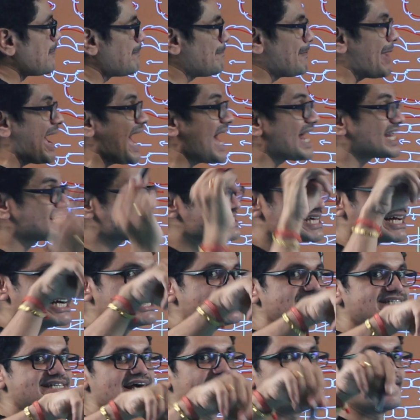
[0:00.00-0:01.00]

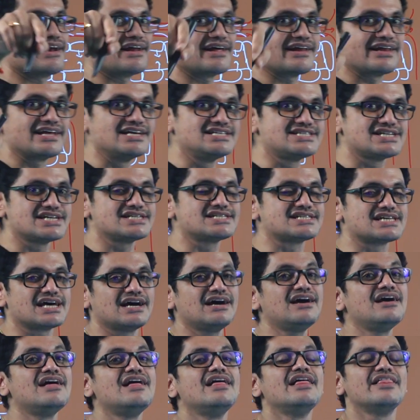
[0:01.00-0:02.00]
parasites generally reaches the
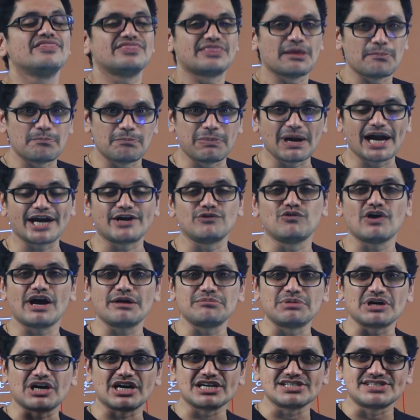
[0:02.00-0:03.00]
blood. Why?
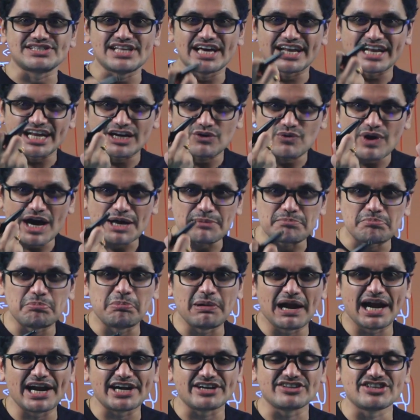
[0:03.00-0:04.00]
Because they require
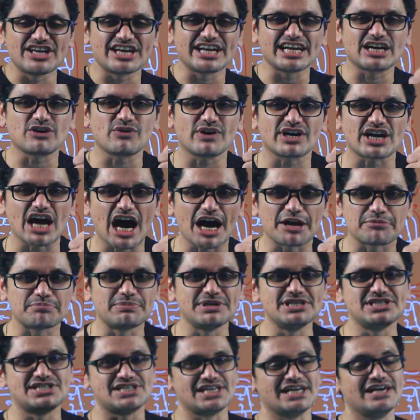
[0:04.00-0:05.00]
blood, they require
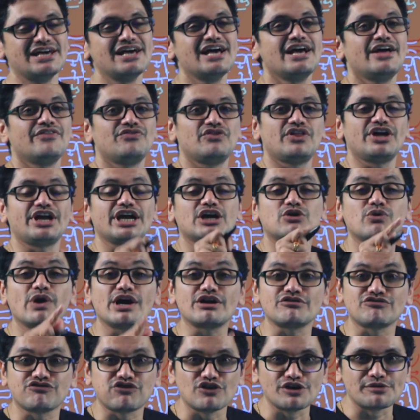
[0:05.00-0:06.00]
RBC, they
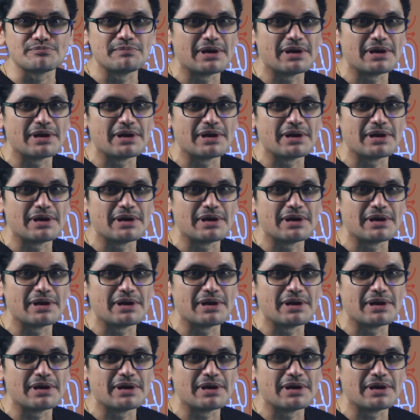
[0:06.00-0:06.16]
require food